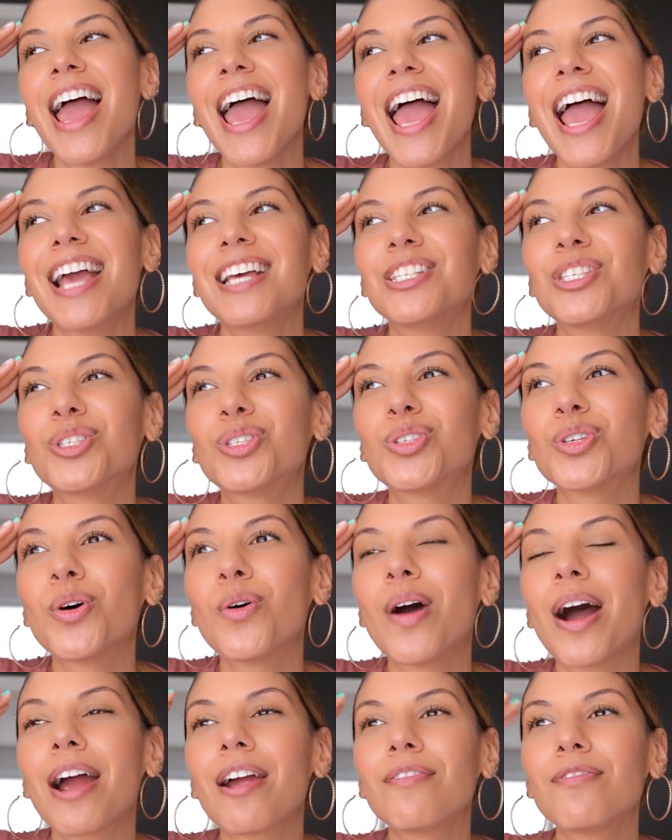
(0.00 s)
And
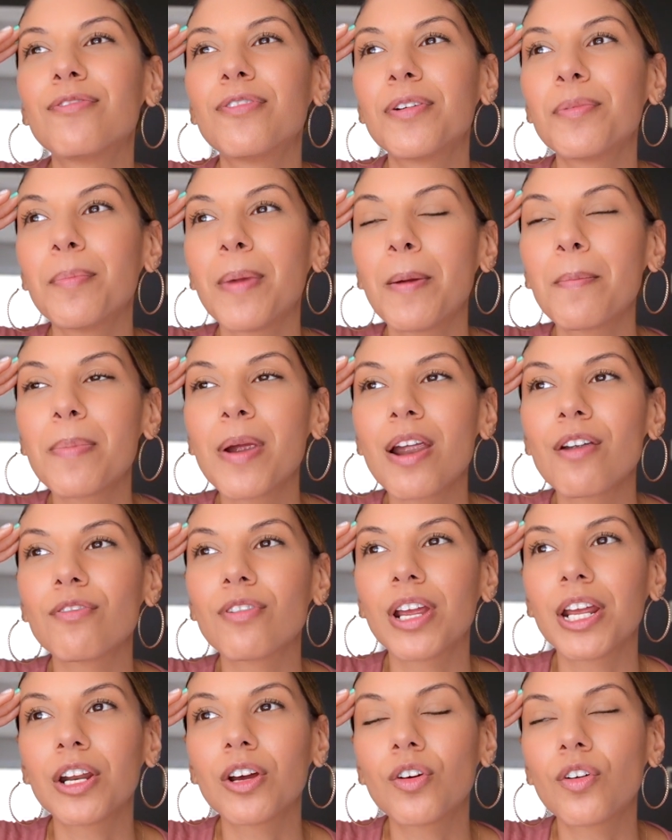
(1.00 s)
so I remember I
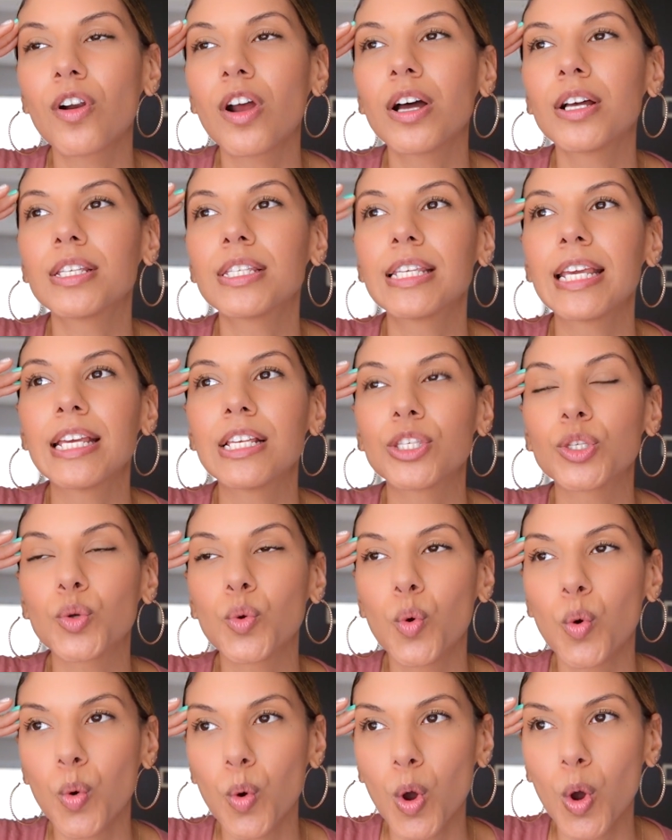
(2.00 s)
ran across his
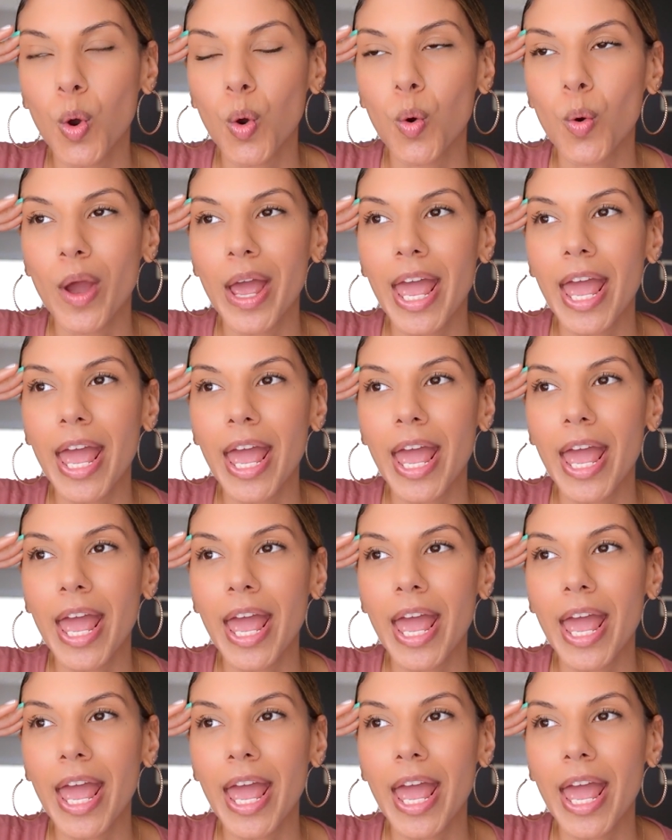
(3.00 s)
quote.